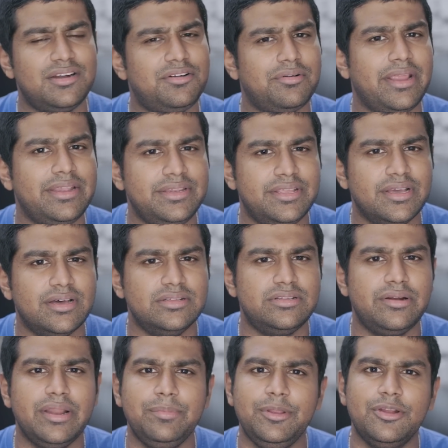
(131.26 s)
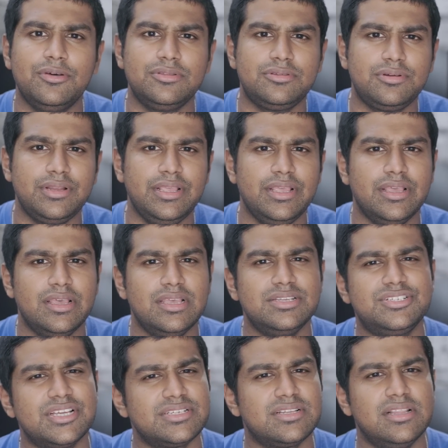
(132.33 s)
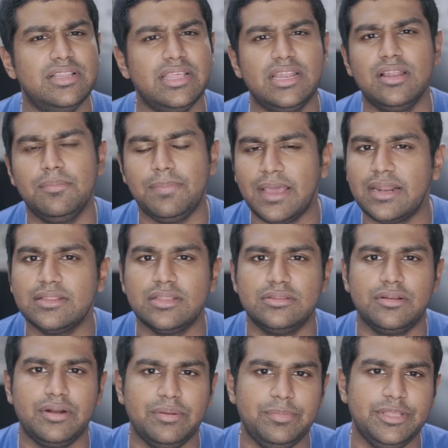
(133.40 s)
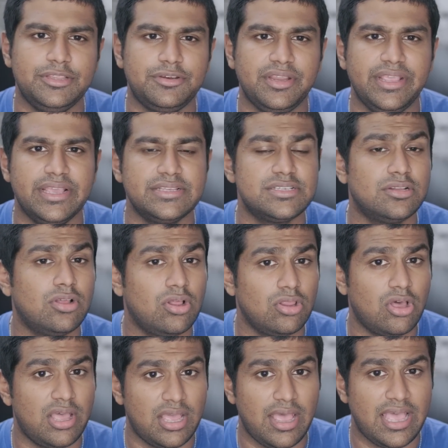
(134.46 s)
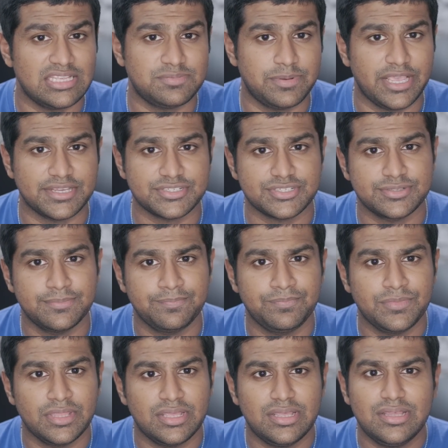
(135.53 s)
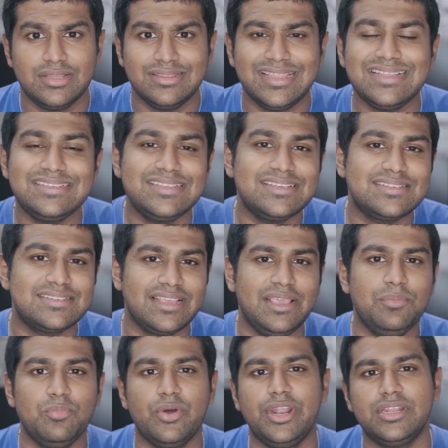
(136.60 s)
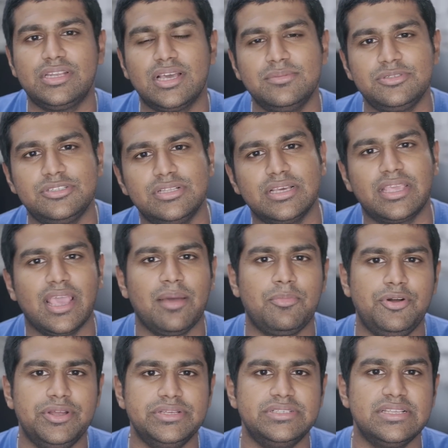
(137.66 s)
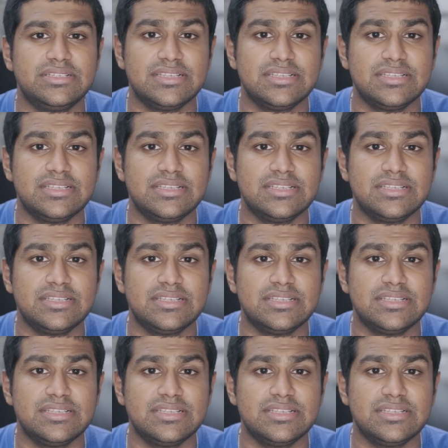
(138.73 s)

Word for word: a trend here, the Redmi Note 3 is just a little better than the Redmi 3S in all aspects. That's the same when it comes to the cameras. The